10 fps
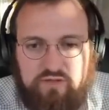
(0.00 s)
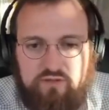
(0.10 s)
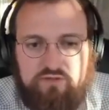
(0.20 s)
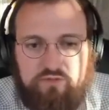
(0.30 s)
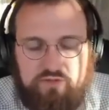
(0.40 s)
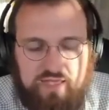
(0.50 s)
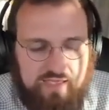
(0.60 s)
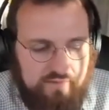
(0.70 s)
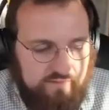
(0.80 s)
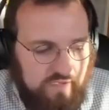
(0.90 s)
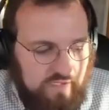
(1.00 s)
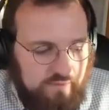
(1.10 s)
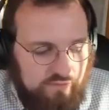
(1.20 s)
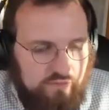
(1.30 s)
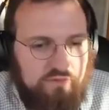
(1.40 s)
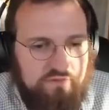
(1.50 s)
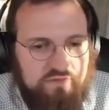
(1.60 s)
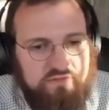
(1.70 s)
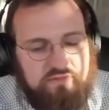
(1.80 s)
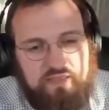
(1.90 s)
useful to have
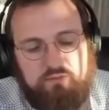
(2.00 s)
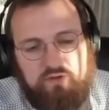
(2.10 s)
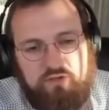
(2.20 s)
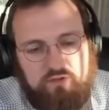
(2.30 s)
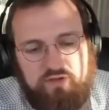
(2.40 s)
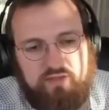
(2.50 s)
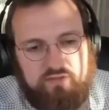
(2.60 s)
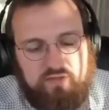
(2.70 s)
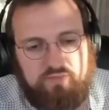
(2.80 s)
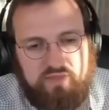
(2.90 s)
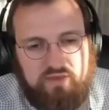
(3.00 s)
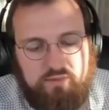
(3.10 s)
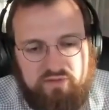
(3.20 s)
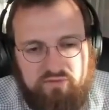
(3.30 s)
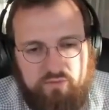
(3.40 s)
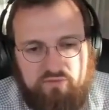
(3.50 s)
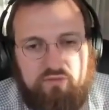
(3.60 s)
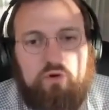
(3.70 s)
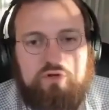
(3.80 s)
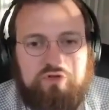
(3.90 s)
proofs that when you look at something coming from a
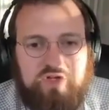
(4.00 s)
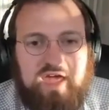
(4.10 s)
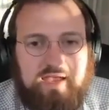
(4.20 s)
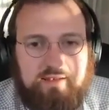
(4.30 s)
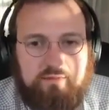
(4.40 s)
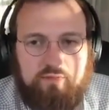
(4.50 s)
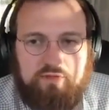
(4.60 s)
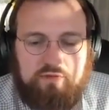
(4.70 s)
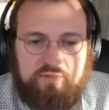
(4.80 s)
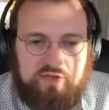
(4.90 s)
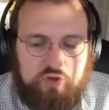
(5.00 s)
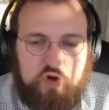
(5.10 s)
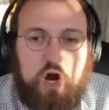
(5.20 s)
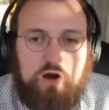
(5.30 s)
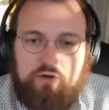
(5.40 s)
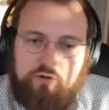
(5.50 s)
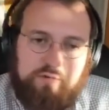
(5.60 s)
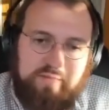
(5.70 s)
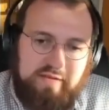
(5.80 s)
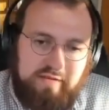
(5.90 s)
foreign chain, whether it be a shard or it
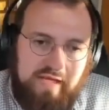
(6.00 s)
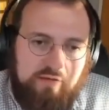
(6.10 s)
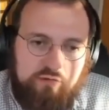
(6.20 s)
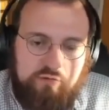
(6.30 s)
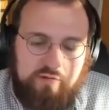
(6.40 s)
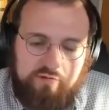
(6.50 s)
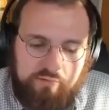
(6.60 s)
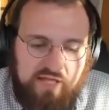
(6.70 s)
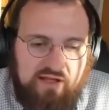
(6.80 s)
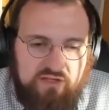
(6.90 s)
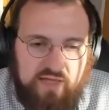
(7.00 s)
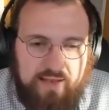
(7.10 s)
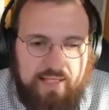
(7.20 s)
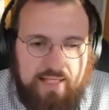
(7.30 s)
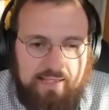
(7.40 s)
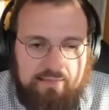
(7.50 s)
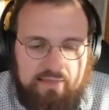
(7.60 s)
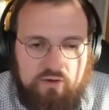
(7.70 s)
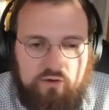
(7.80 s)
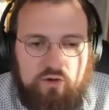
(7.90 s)
be an actual other blockchain,
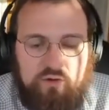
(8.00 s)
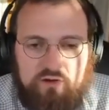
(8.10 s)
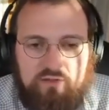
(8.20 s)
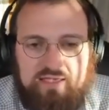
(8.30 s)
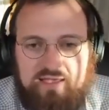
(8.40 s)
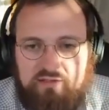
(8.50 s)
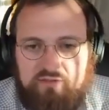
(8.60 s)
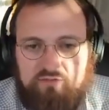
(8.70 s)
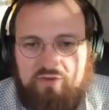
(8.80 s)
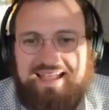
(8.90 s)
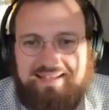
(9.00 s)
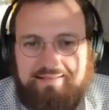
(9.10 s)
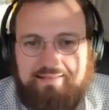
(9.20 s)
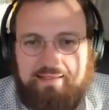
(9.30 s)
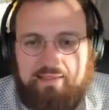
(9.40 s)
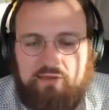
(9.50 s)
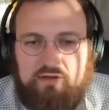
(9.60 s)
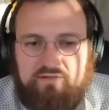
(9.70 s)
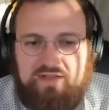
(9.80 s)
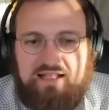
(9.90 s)
that you know what you're looking at is right and you can
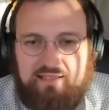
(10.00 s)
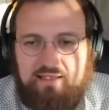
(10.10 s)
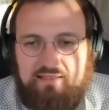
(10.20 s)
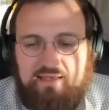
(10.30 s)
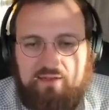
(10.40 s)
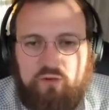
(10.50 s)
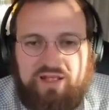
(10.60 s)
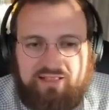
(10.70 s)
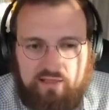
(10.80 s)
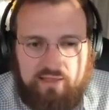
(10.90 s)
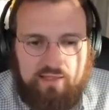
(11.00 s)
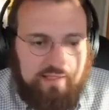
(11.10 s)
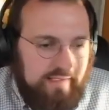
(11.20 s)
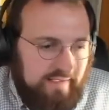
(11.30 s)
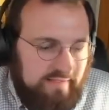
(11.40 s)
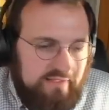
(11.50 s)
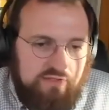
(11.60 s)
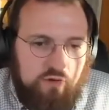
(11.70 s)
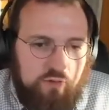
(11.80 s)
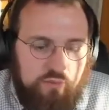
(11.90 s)
validate that quickly. And that's the
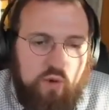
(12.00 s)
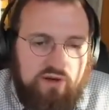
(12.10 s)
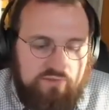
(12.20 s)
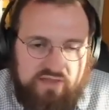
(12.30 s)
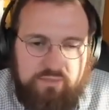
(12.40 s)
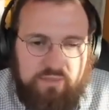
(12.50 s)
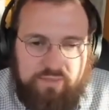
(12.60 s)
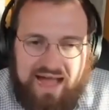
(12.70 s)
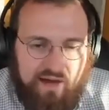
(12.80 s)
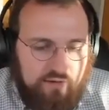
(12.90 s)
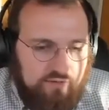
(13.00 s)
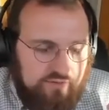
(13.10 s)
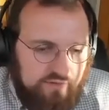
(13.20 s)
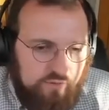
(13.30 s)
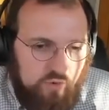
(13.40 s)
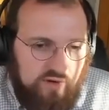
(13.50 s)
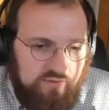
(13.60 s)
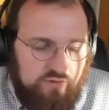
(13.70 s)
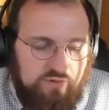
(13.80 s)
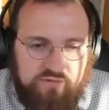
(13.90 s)
whole point of NiPoPoWs and the point of
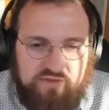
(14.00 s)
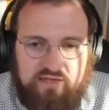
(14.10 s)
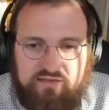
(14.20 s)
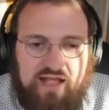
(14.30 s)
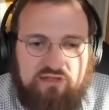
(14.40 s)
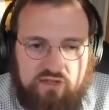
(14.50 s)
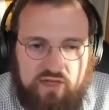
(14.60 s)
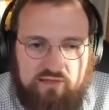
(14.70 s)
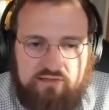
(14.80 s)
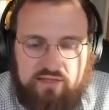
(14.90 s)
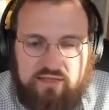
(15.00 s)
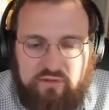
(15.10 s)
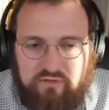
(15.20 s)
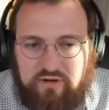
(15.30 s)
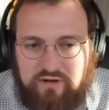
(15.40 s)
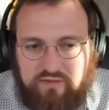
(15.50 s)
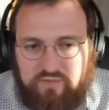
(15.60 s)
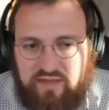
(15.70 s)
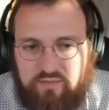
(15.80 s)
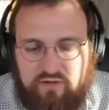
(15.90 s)
proof of stake side chains. And then we wrote another
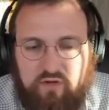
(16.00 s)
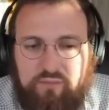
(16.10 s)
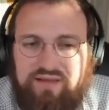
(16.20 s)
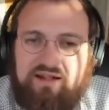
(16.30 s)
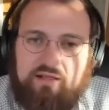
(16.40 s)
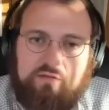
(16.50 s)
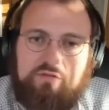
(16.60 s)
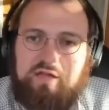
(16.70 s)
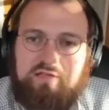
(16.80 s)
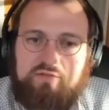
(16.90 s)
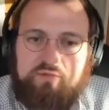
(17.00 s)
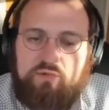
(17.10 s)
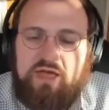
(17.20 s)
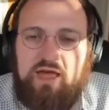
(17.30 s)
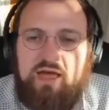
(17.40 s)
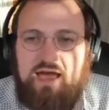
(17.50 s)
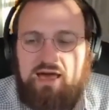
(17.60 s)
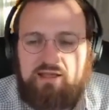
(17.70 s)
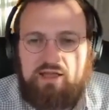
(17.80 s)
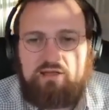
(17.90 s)
paper called Parallel Chains, where we
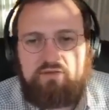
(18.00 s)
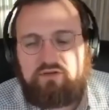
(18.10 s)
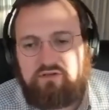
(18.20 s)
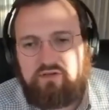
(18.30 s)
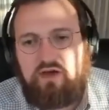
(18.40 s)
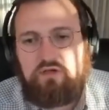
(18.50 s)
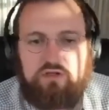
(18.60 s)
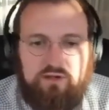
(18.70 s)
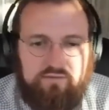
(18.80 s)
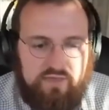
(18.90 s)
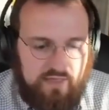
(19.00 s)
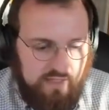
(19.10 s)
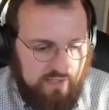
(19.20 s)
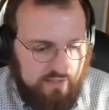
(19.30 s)
had a kind of a discussion of the